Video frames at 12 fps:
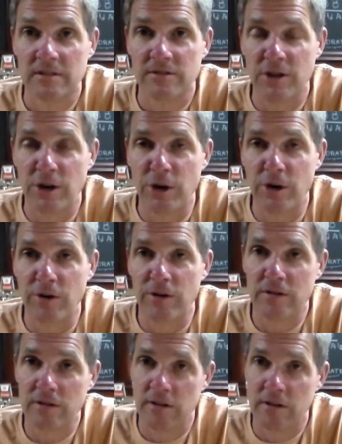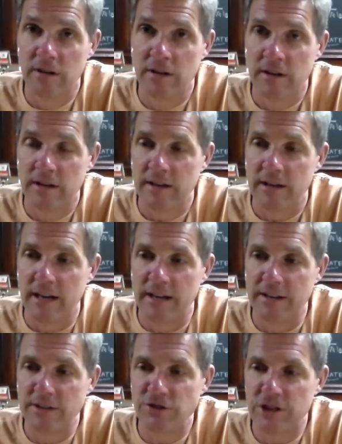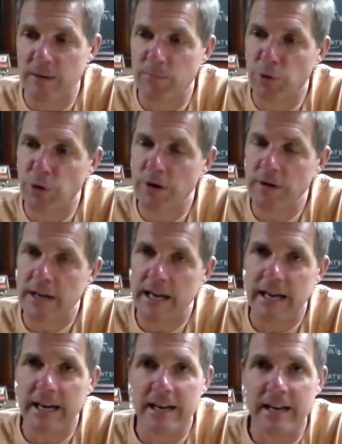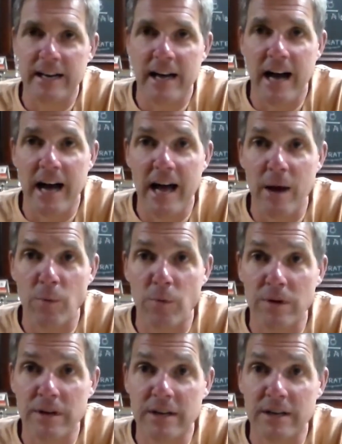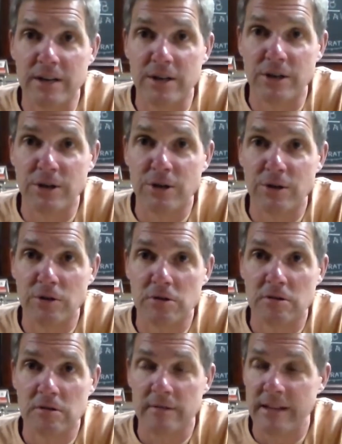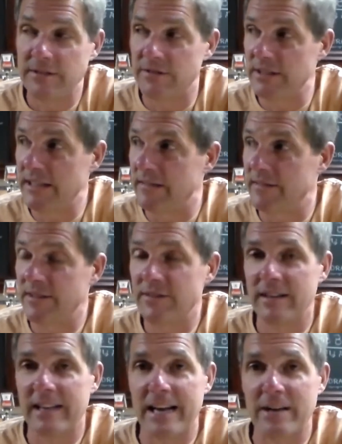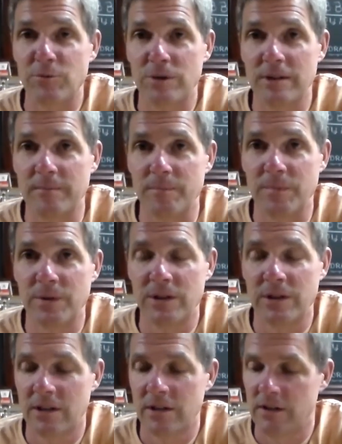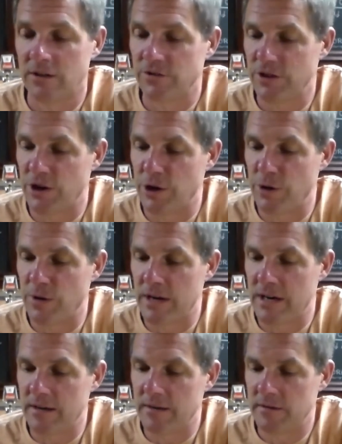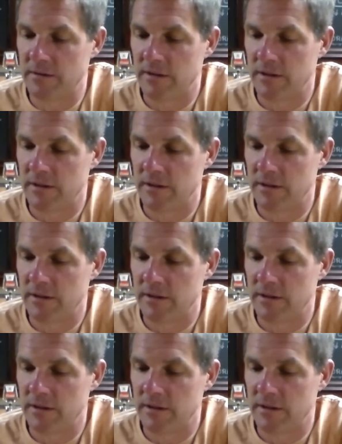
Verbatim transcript: So nice job, brewer, and I will, this is the last one, so